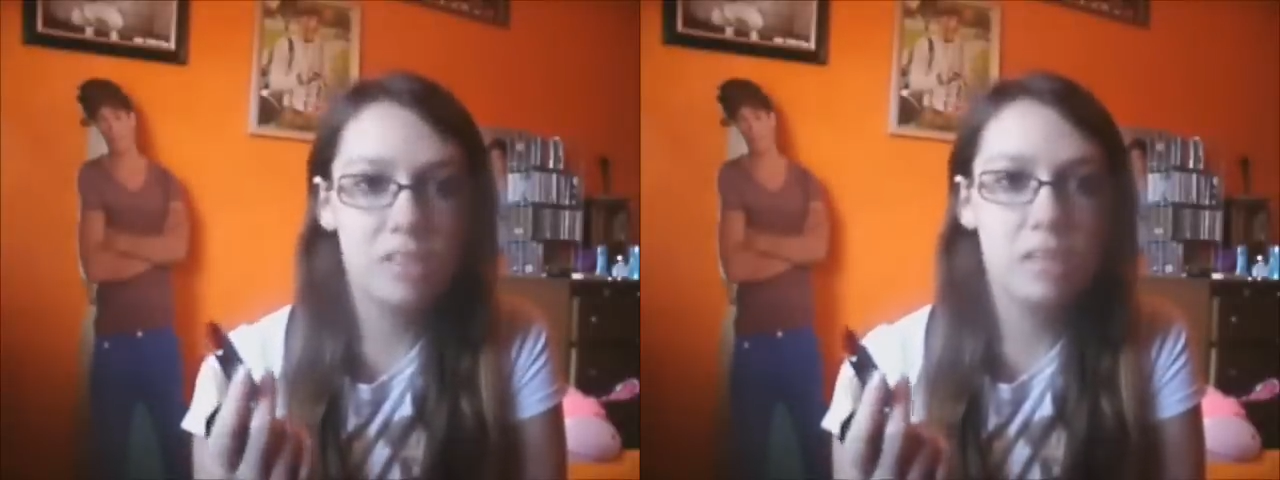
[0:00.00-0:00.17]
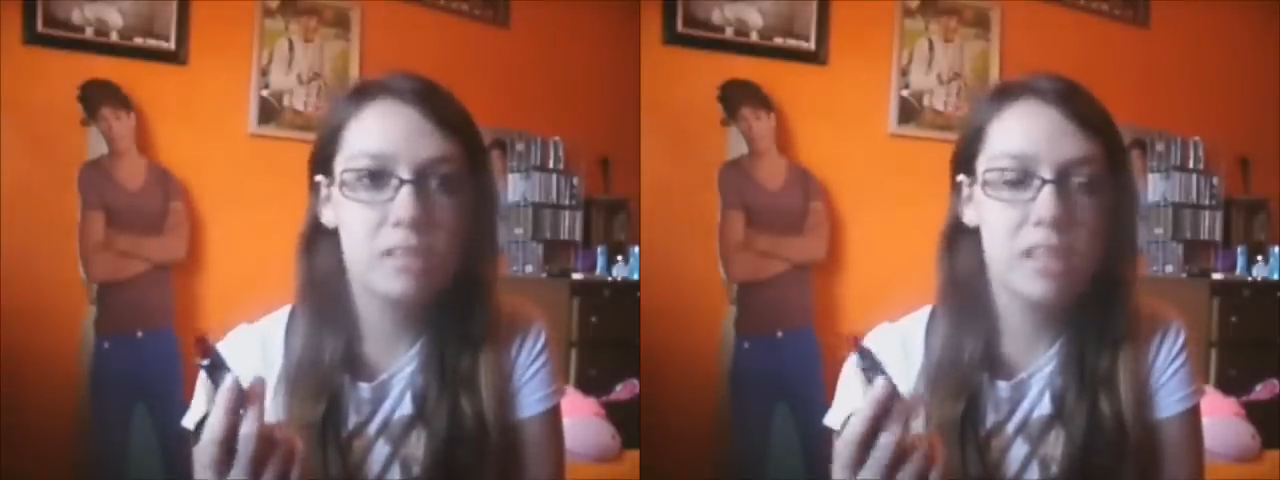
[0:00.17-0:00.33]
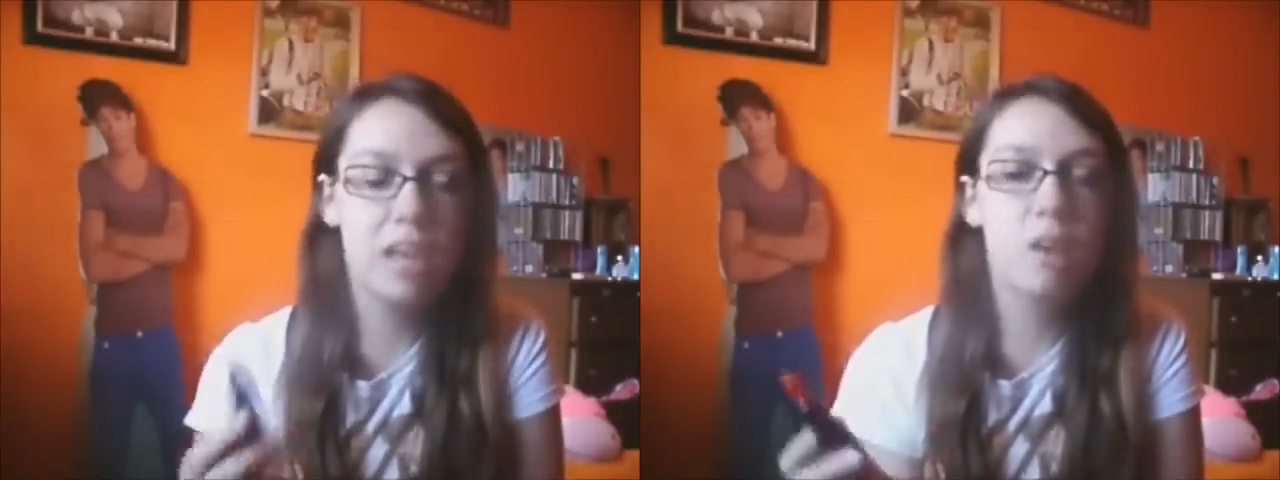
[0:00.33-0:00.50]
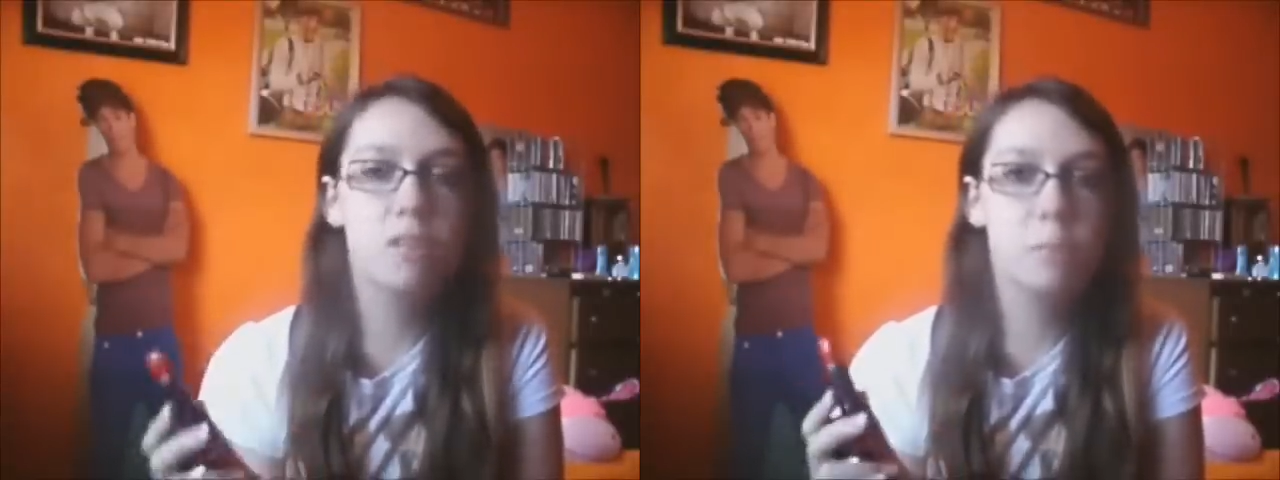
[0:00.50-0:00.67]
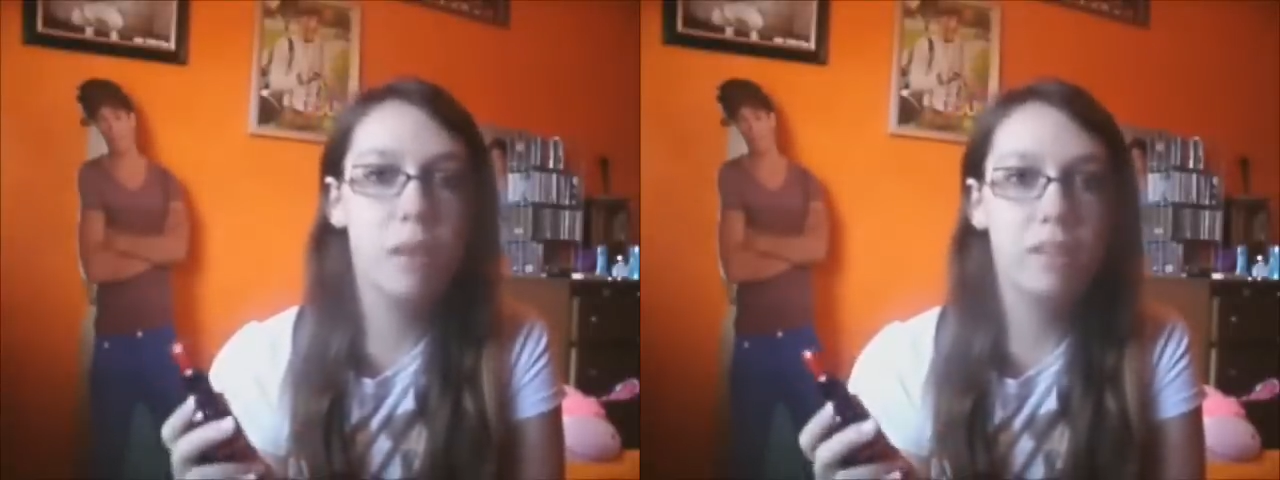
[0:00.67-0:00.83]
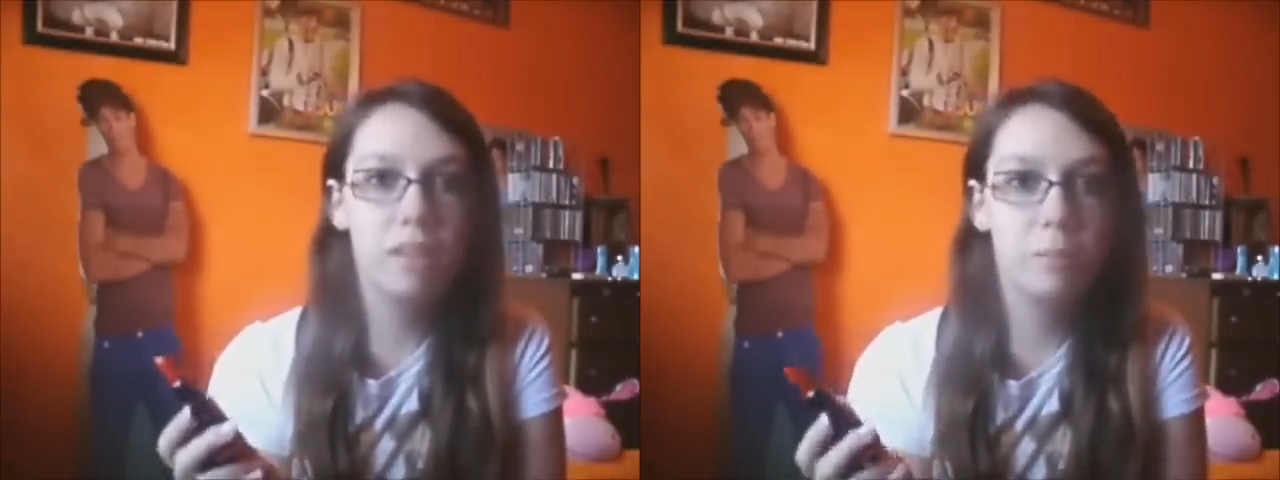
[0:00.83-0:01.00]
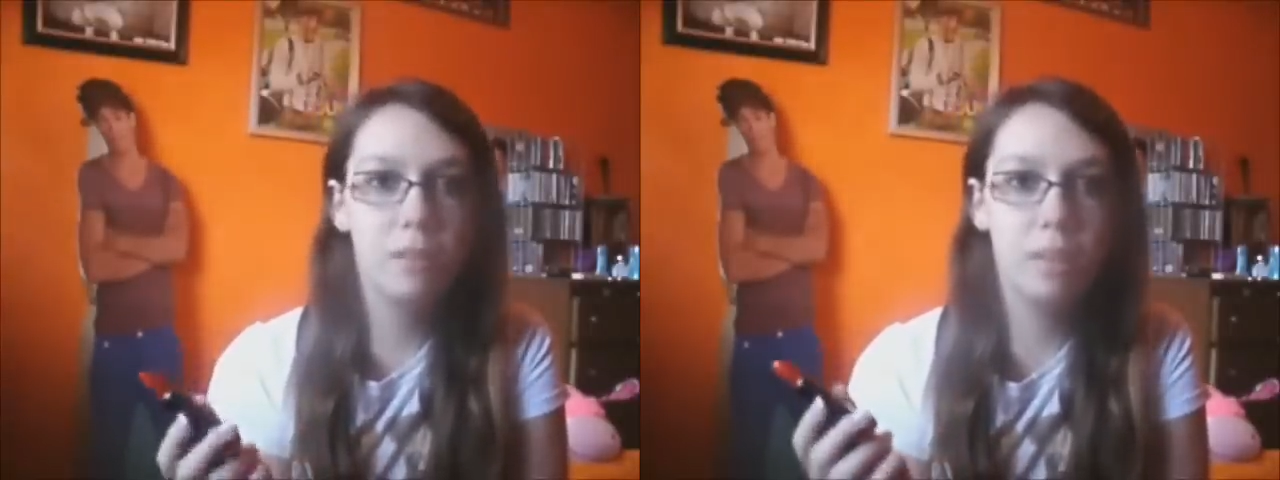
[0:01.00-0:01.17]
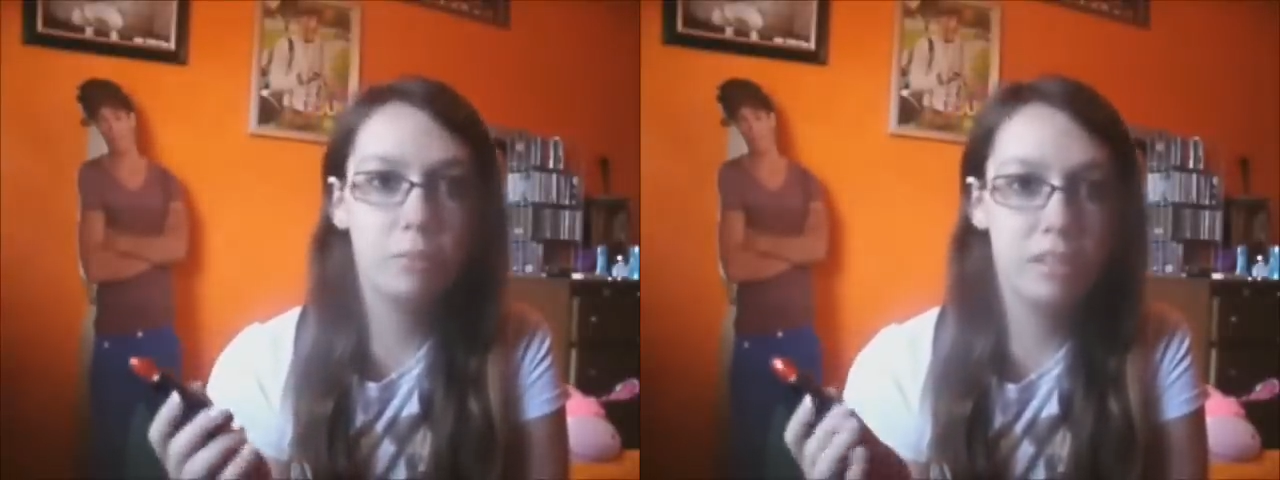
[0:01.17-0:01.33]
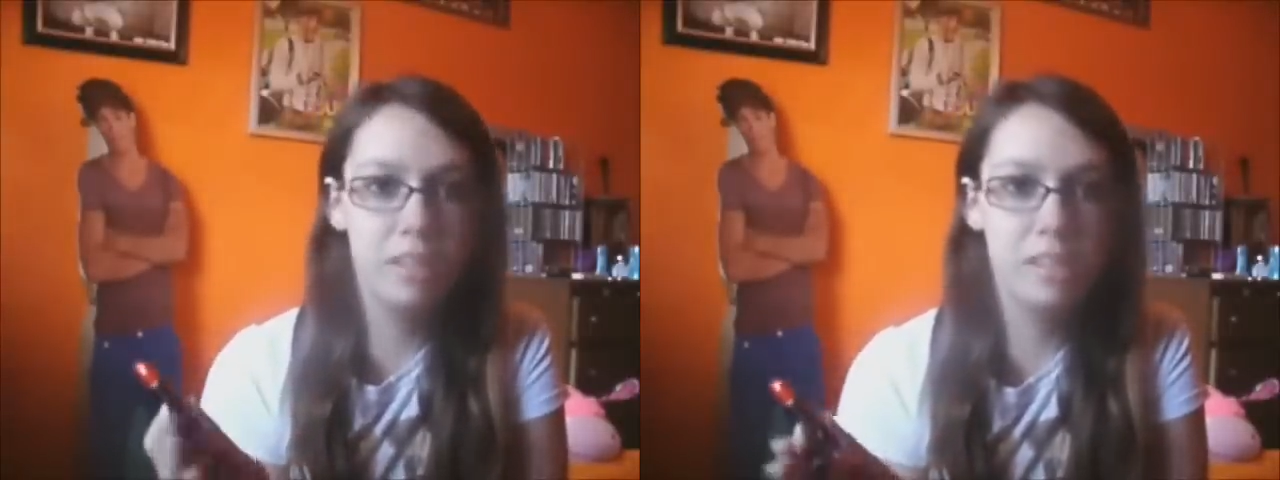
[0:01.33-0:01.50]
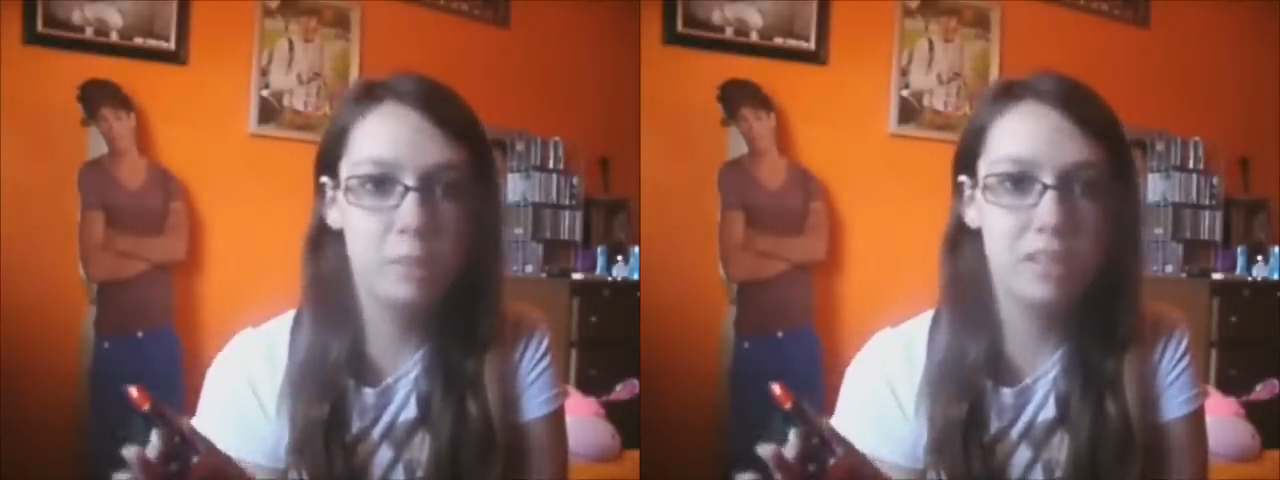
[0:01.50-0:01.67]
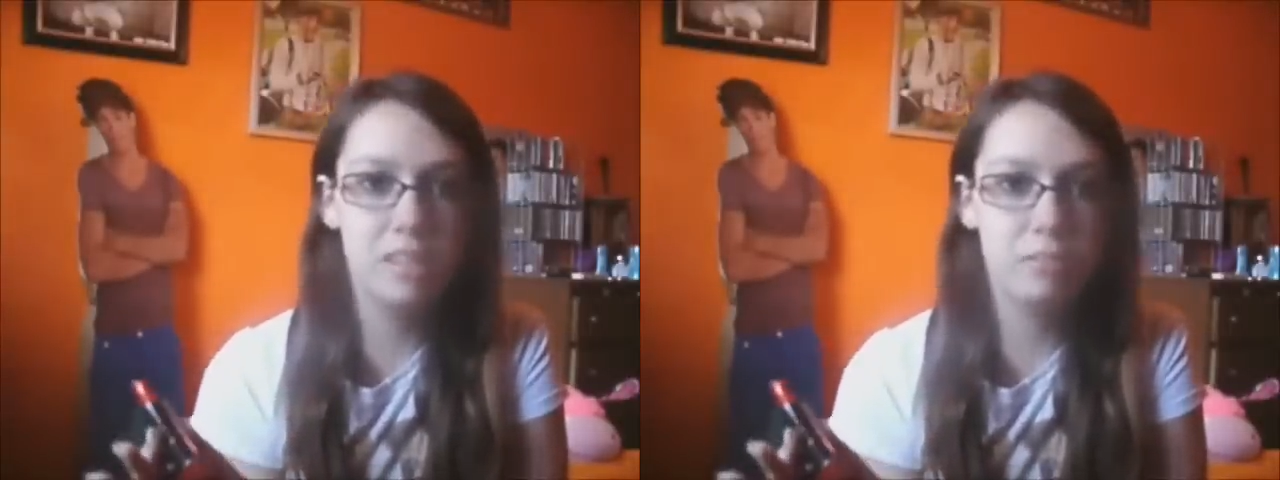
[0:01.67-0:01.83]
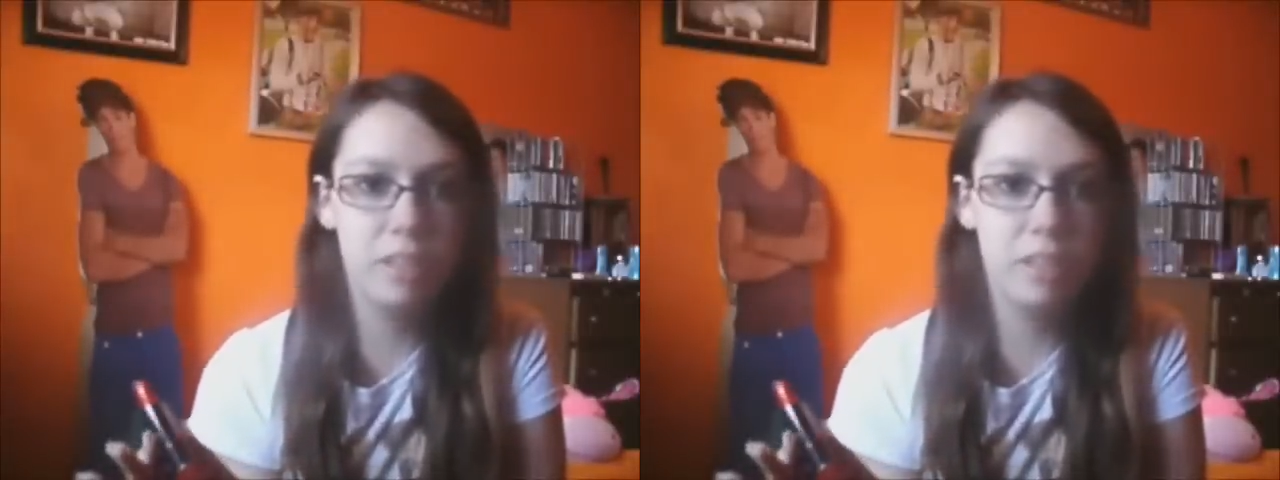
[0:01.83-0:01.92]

And I was oh, it's probably going to be, really expensive,